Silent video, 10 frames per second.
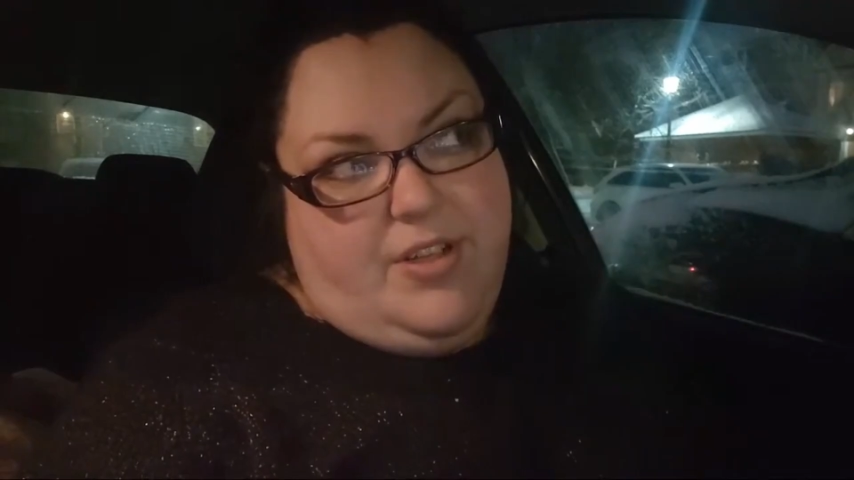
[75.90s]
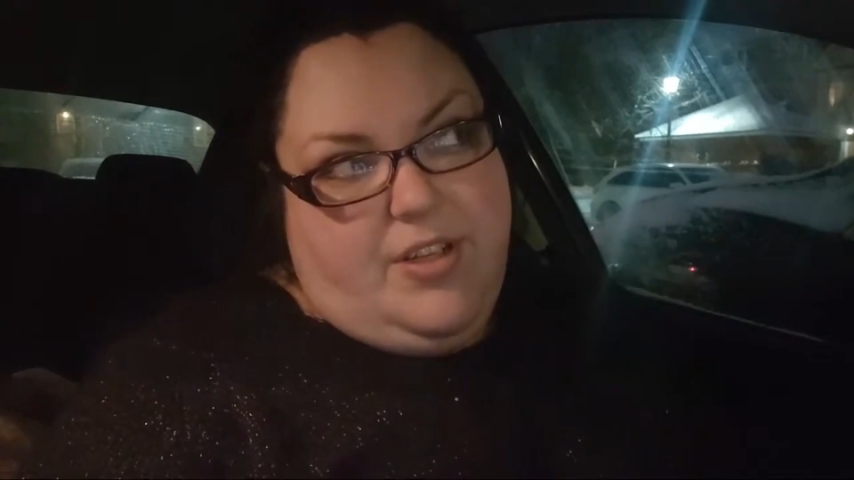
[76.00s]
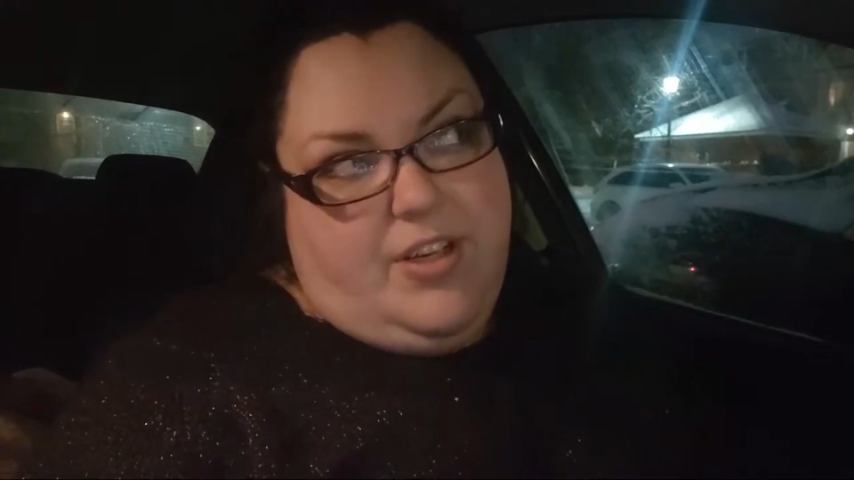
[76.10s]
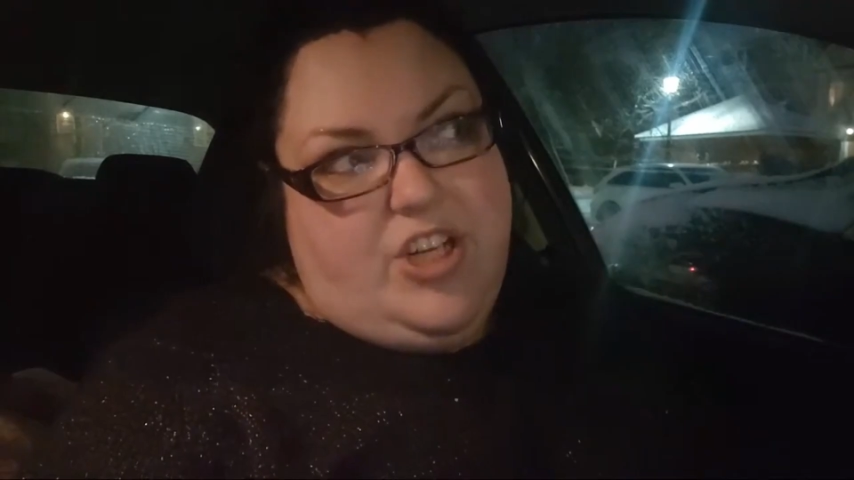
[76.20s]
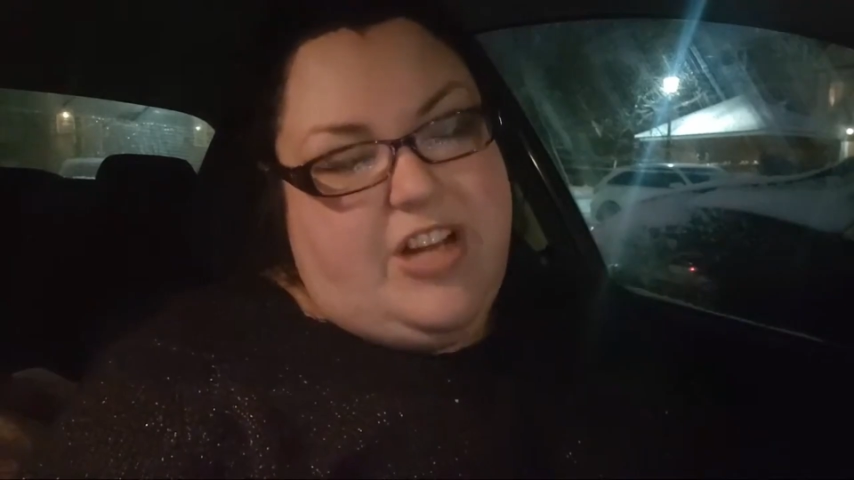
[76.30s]

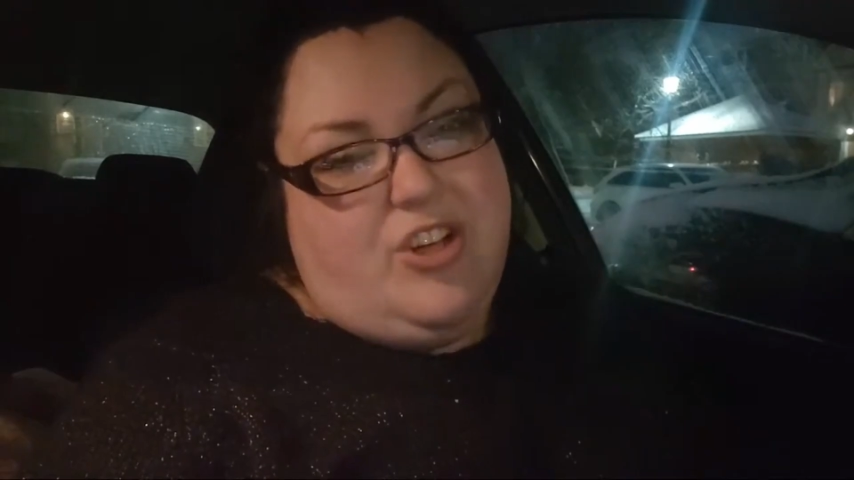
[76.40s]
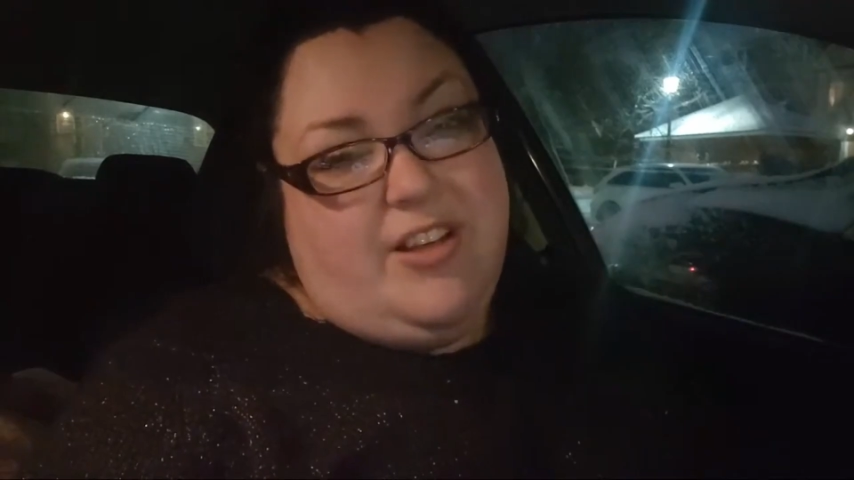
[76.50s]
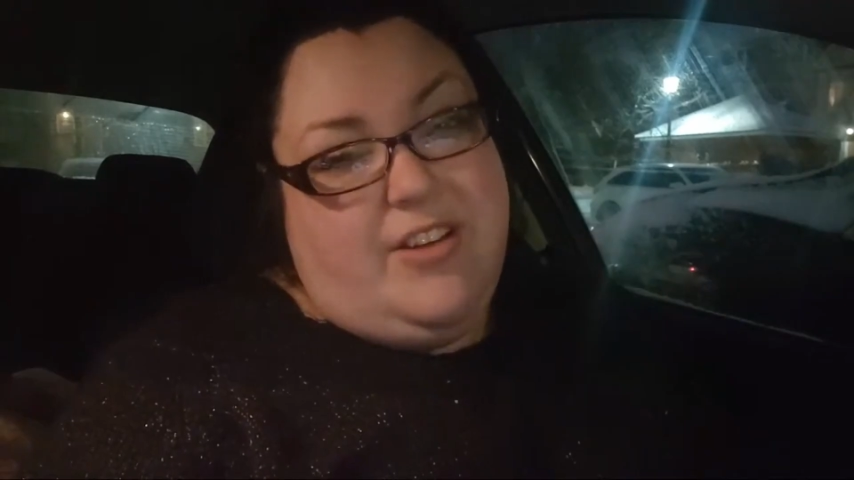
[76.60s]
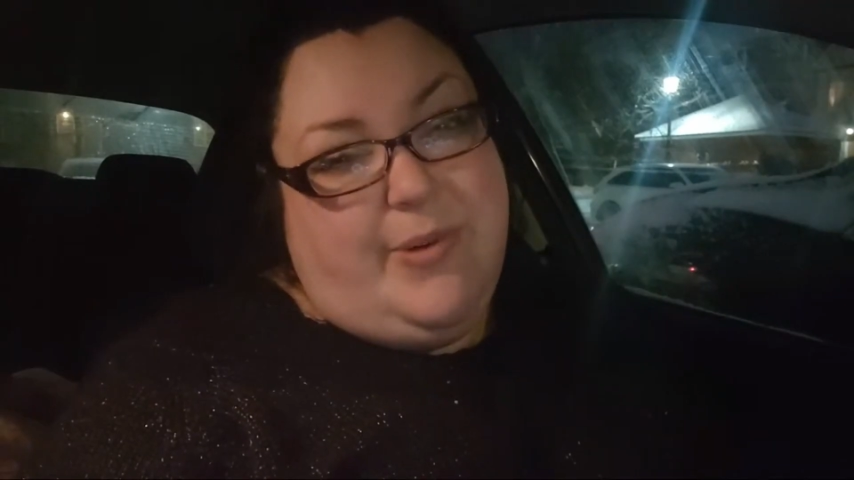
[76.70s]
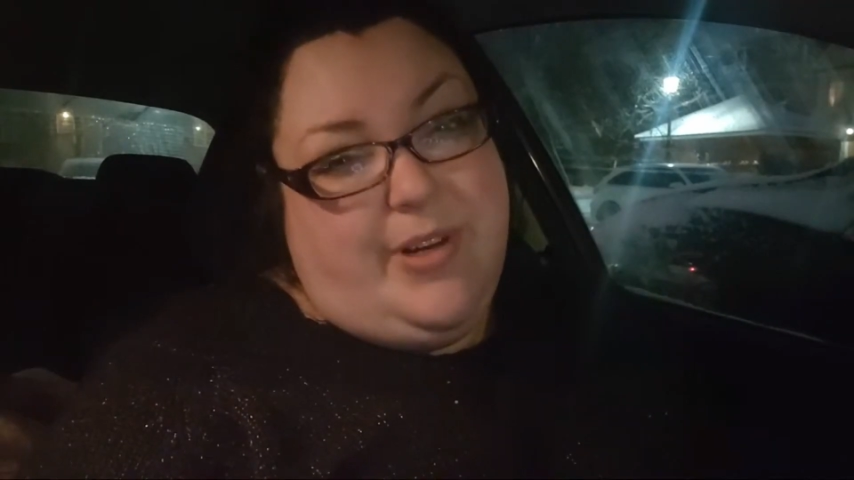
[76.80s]
You can change all
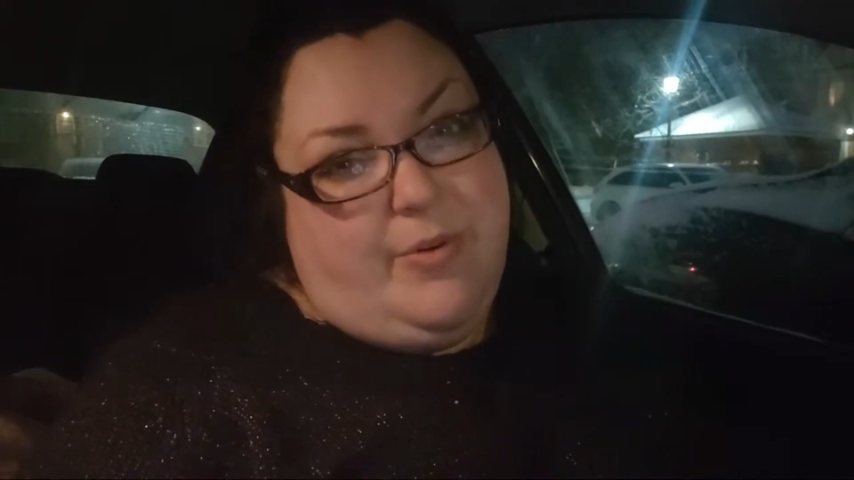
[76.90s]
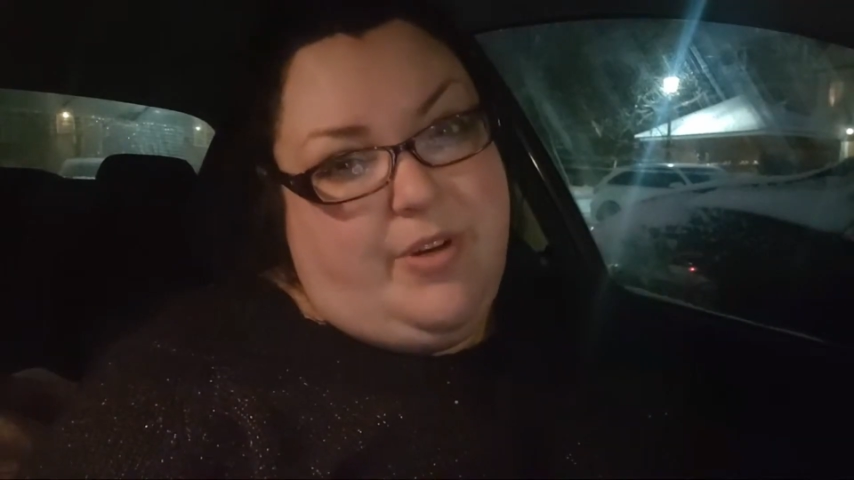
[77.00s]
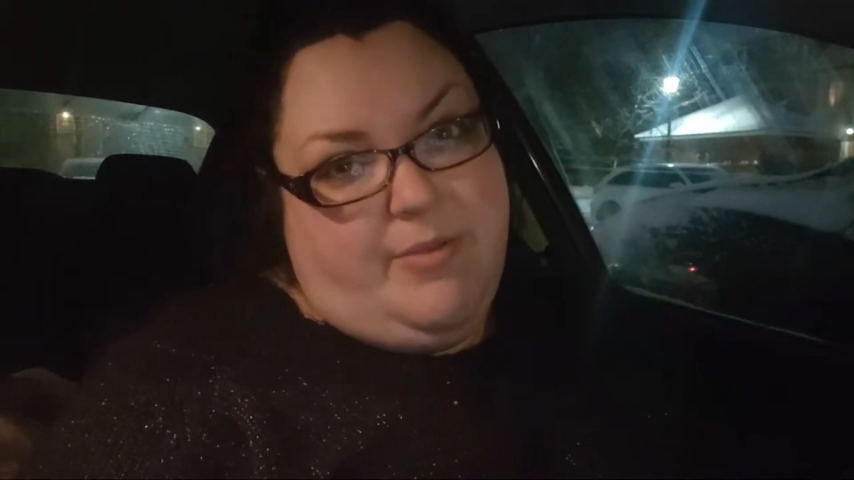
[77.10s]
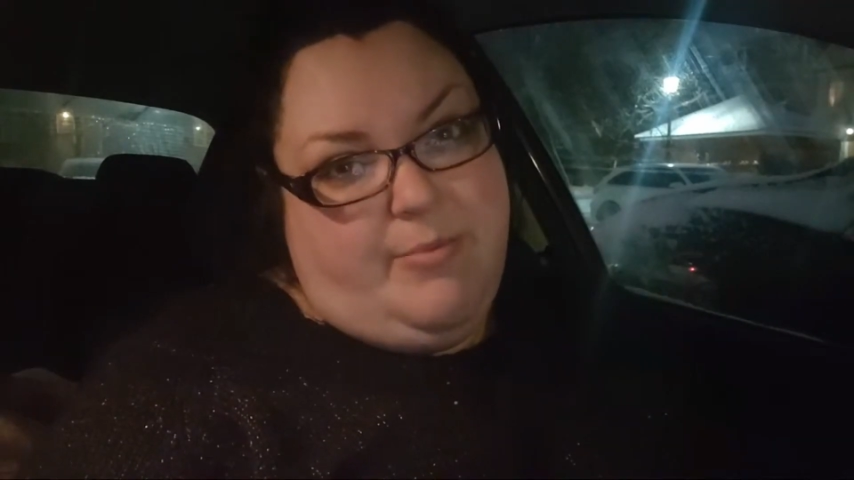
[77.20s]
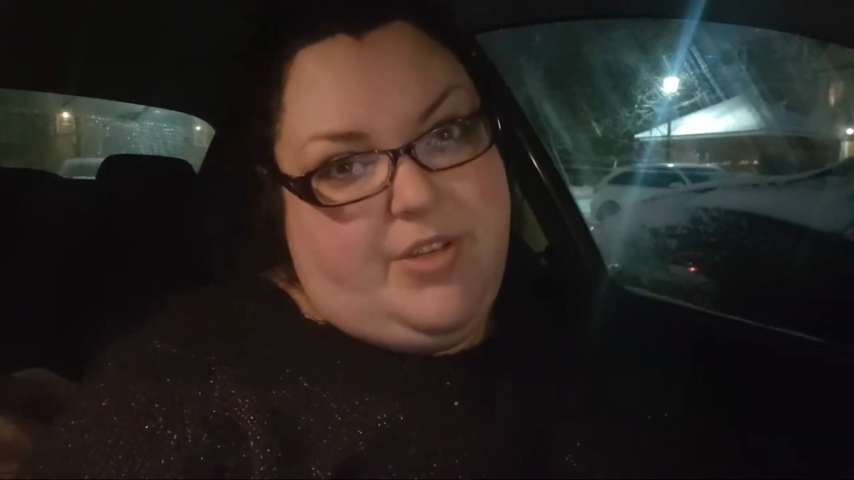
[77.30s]
the underwear you
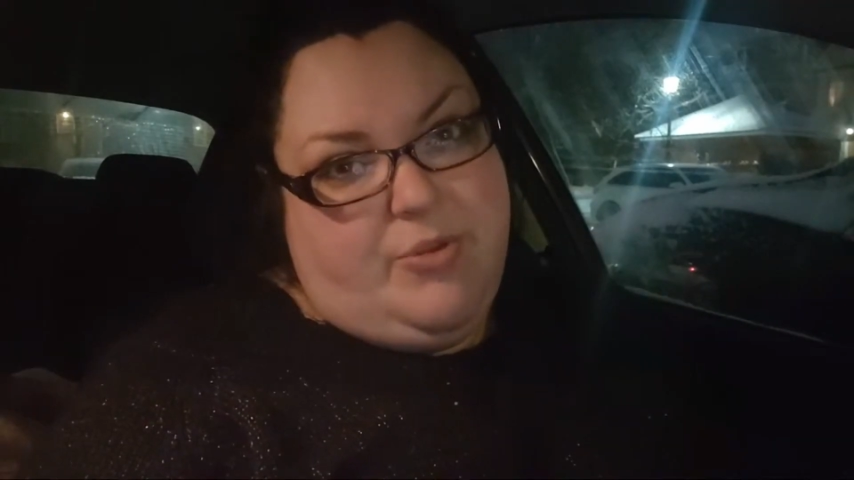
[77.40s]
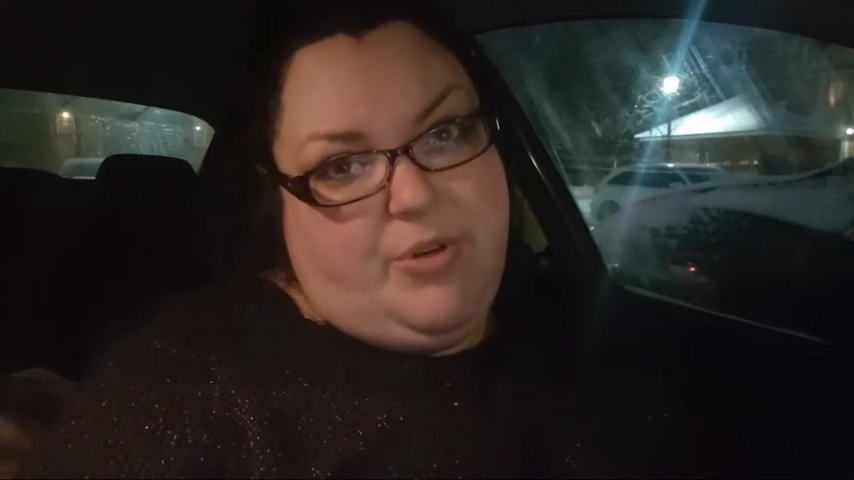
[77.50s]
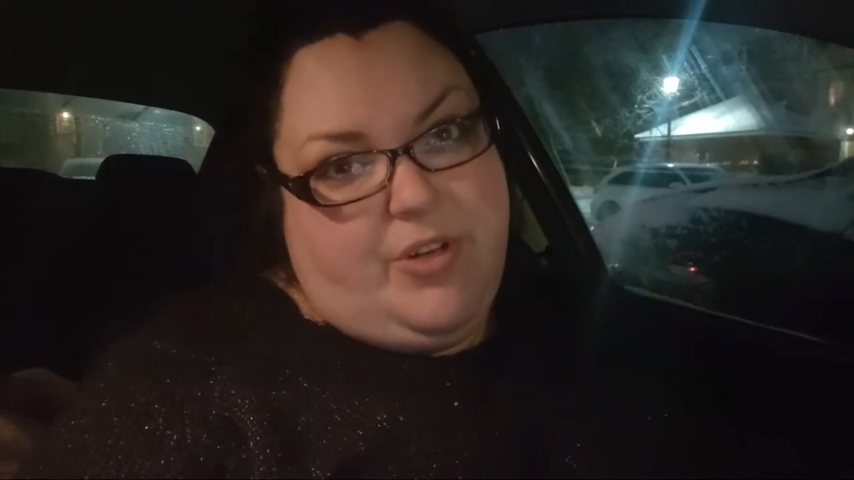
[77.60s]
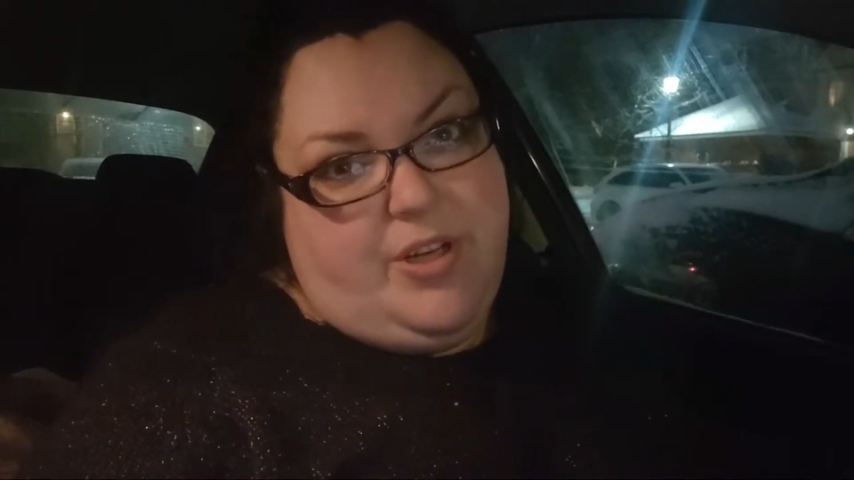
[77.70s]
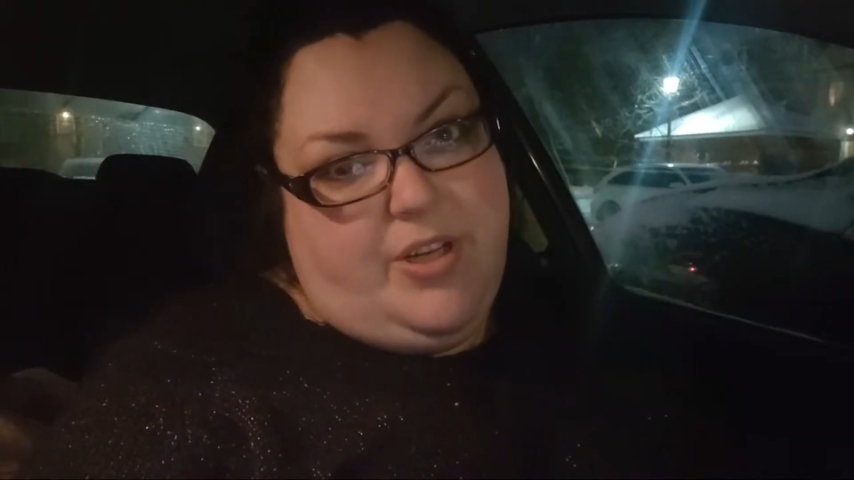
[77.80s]
want. These are
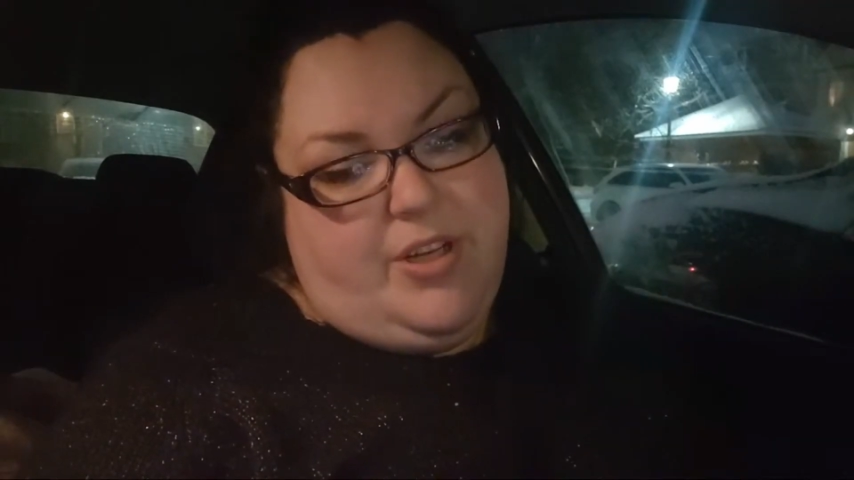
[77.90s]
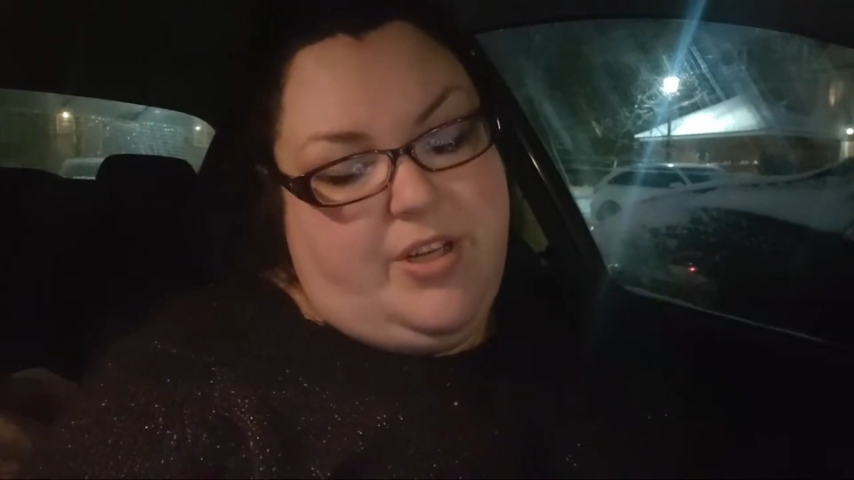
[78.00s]
beauty.